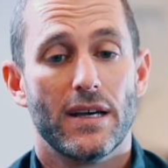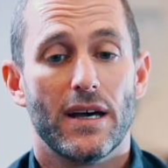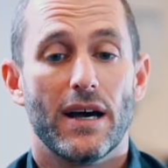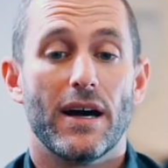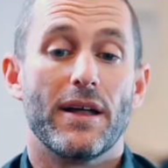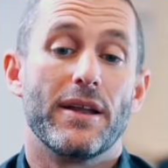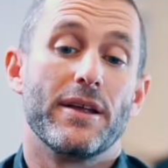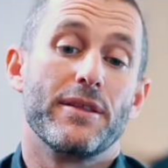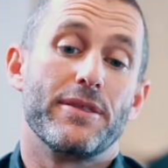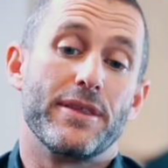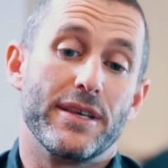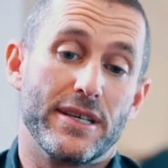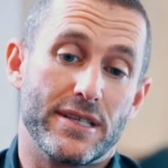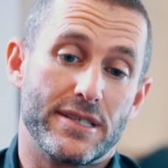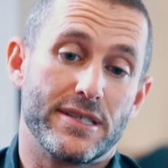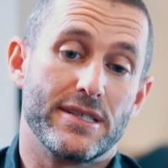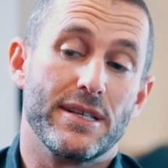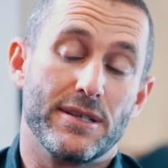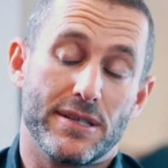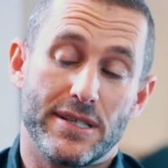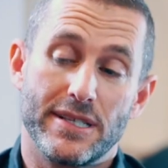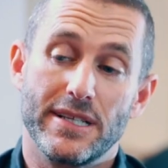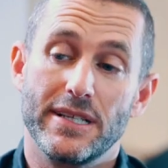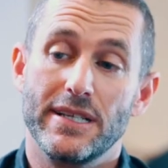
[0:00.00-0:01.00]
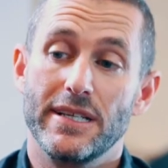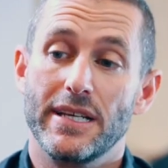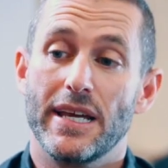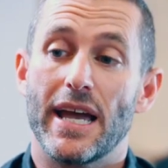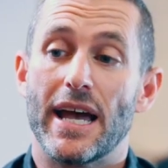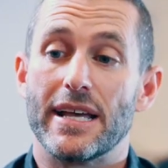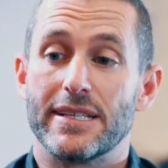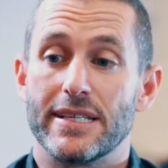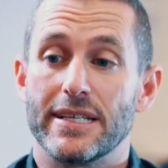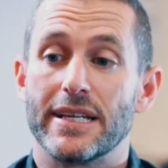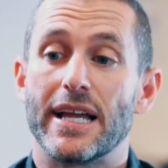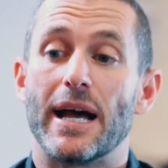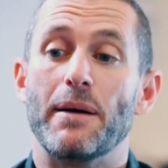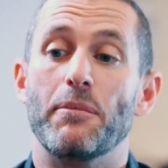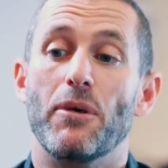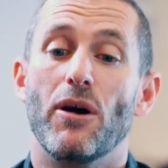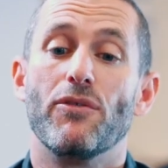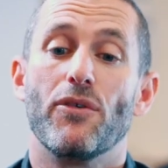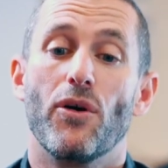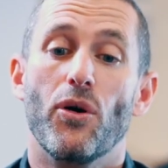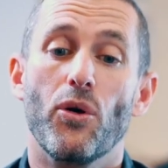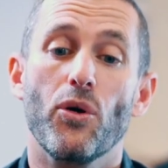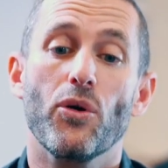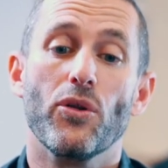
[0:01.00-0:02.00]
I don't think Sydney hasn't come
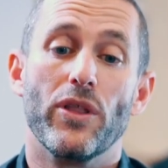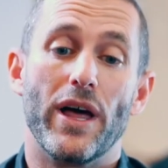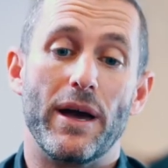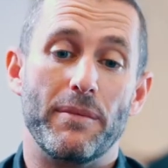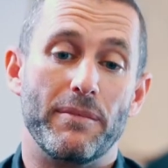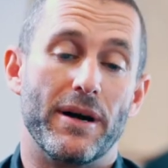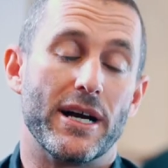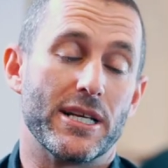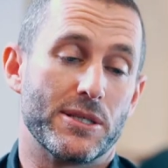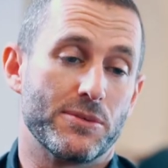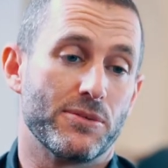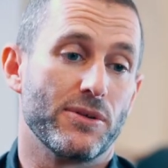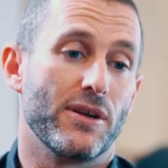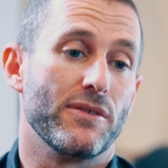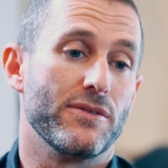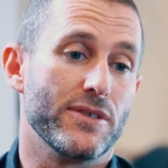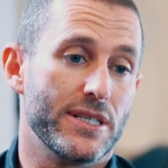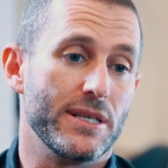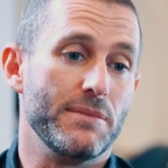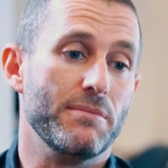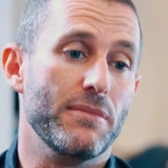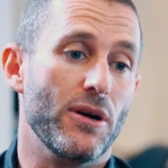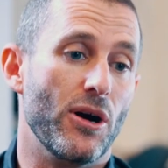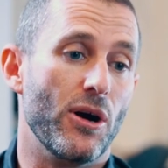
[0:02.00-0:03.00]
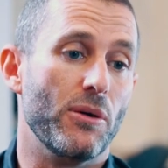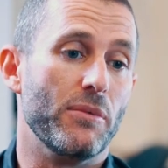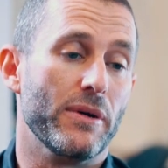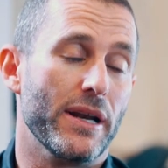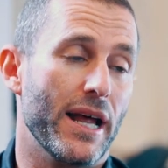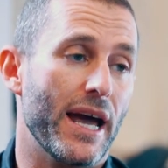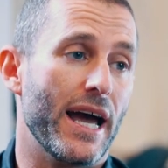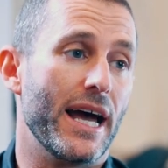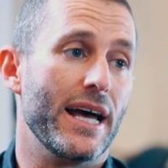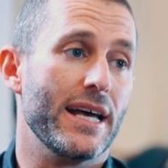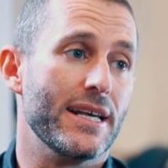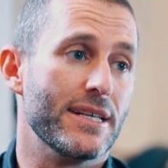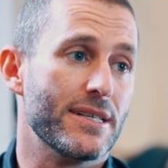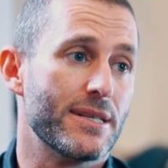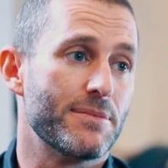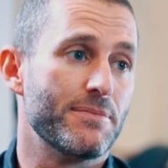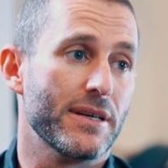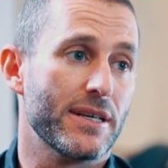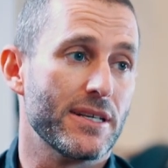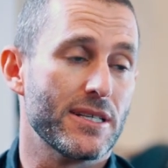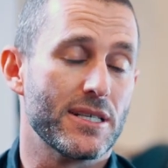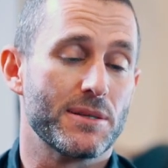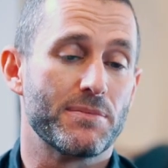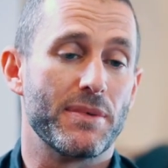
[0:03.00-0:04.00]
off all that much, but obviously Melbourne has
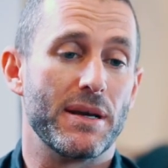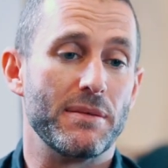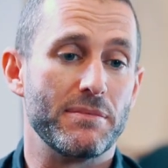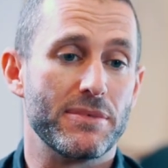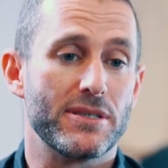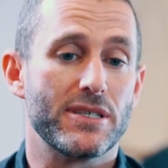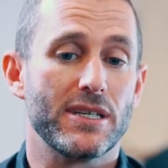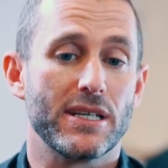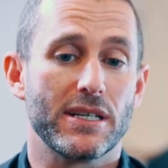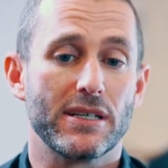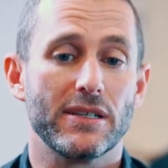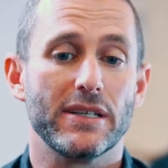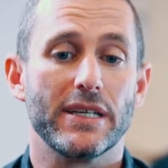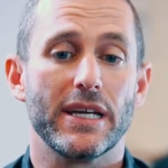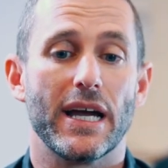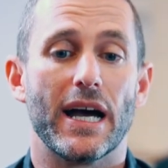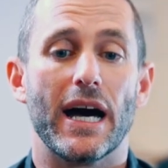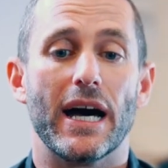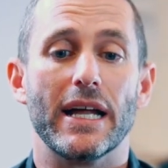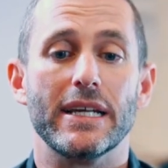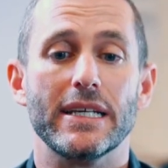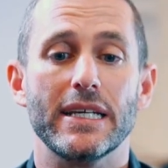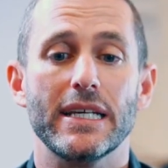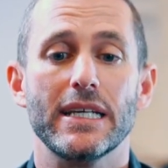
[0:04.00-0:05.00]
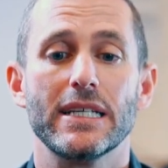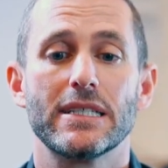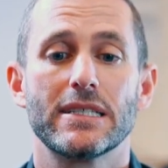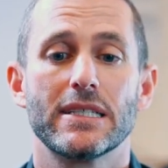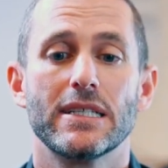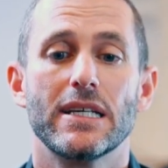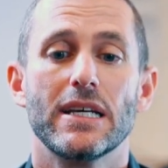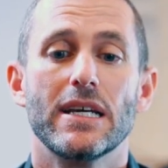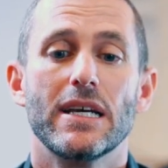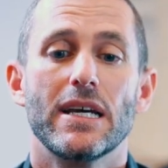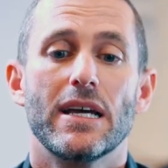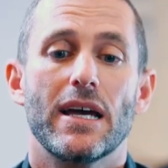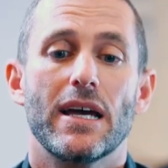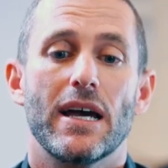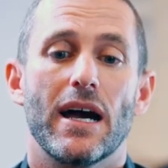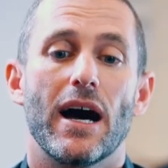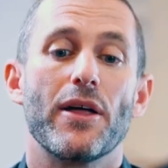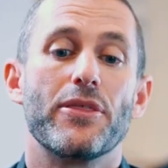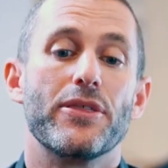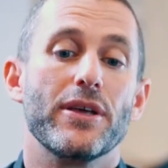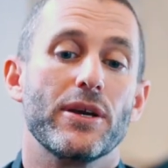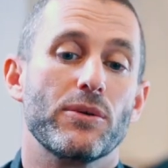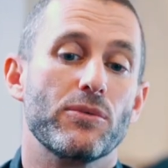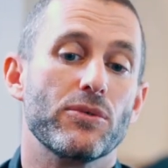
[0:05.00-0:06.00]
because it's been particularly hard hit.
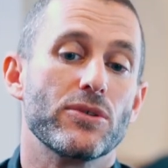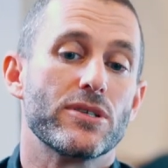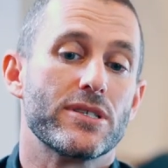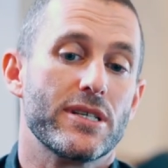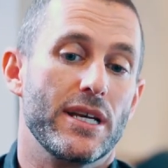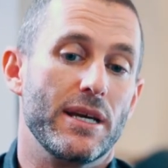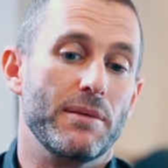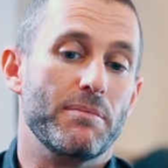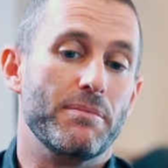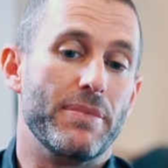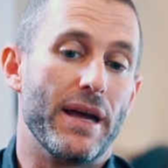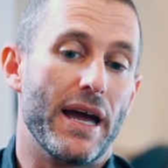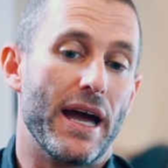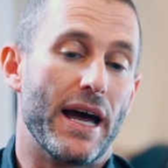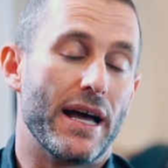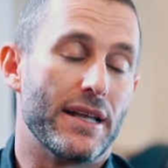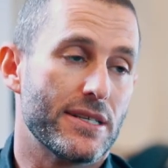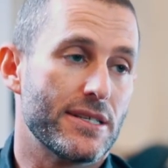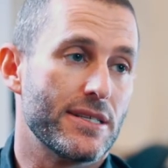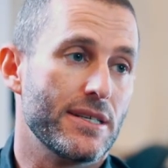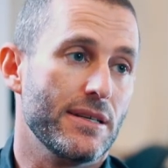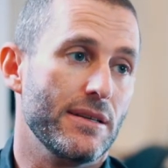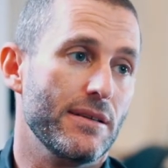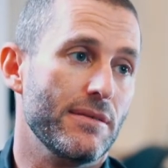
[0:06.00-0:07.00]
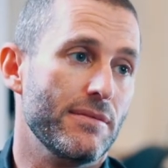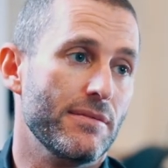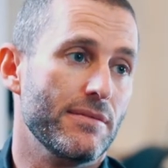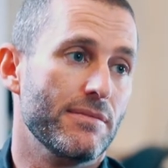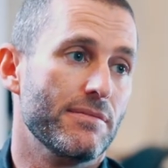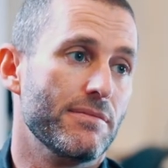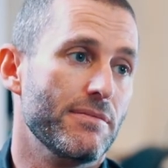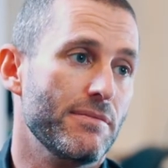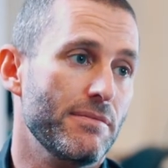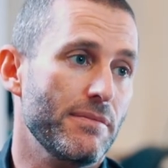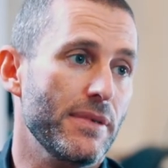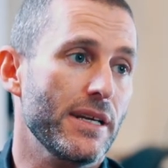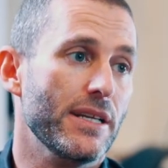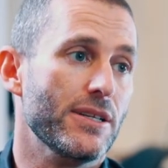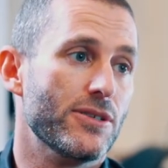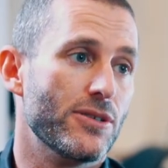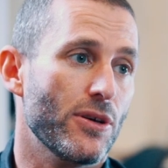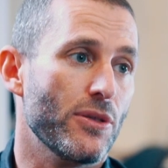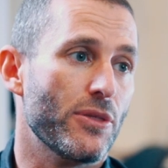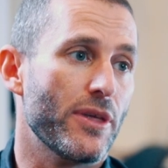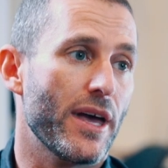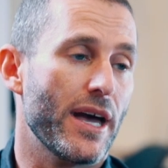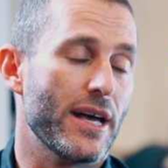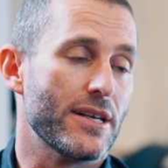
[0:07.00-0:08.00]
I think we'll see a bounce in
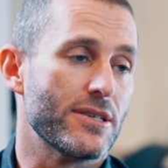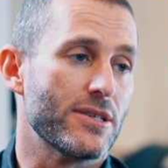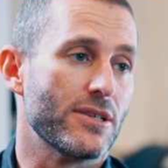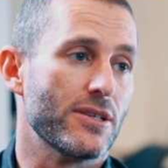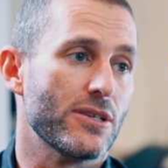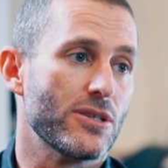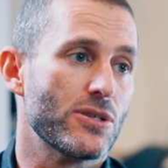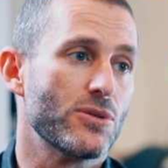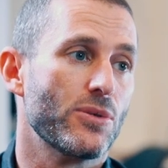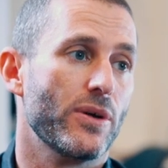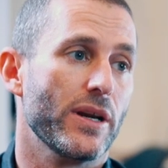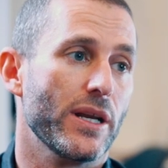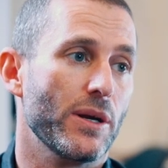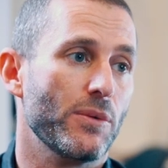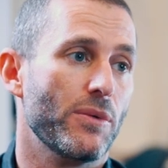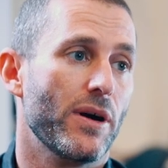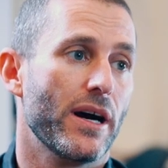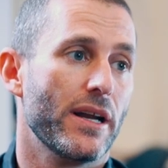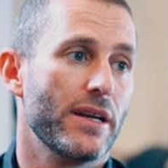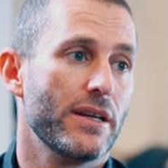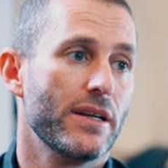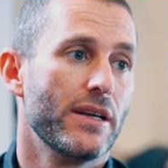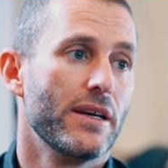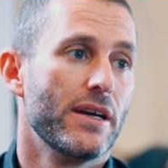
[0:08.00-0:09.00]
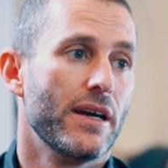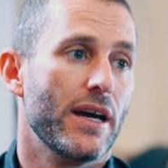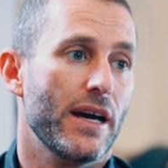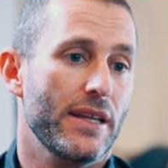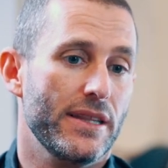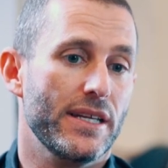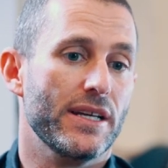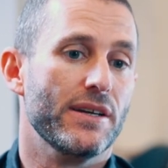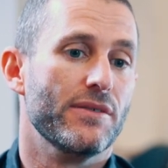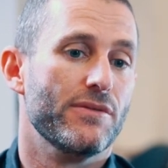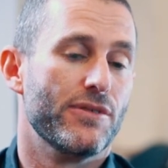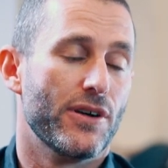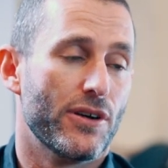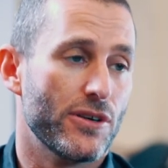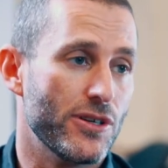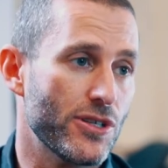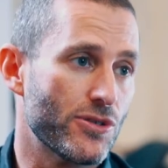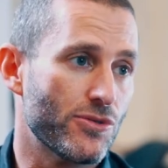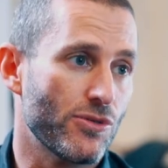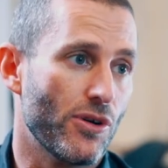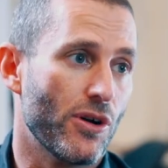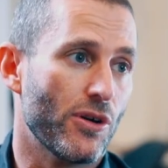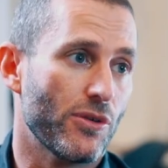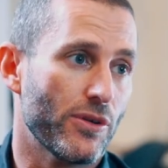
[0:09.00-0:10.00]
mid-2021 and then a very
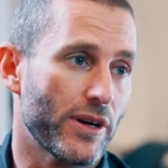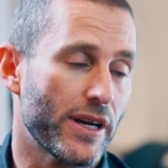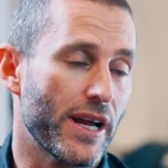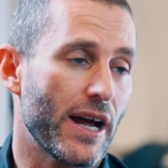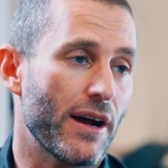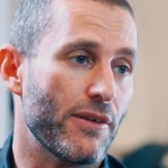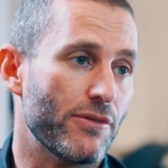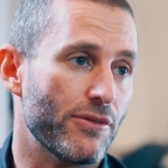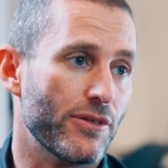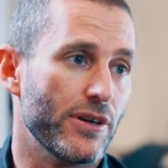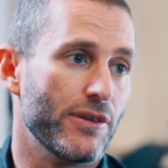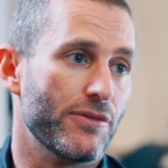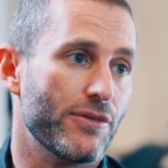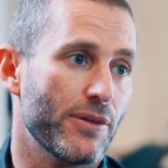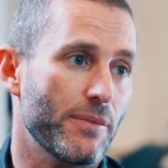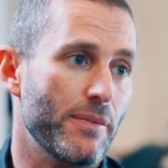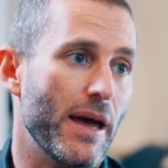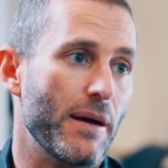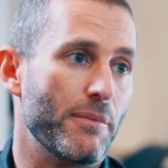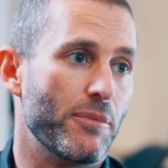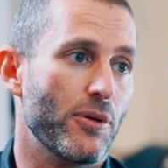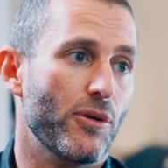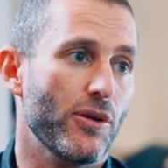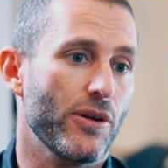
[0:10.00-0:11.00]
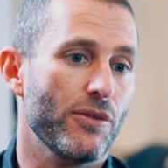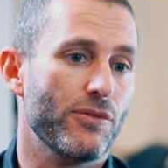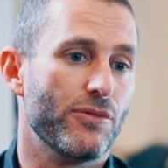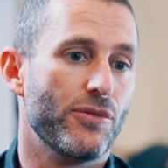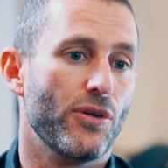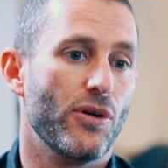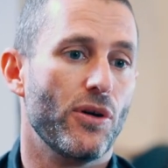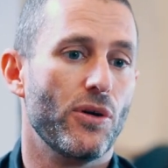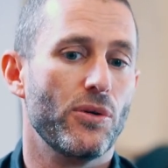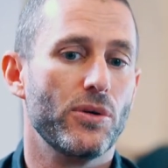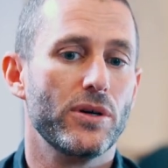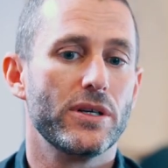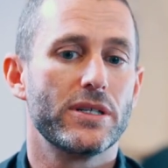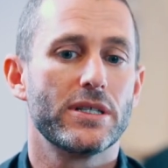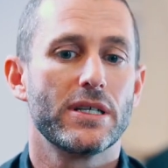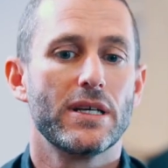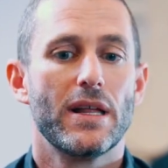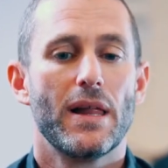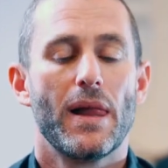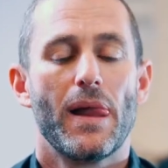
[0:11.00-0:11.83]
strong recovery from that point forward.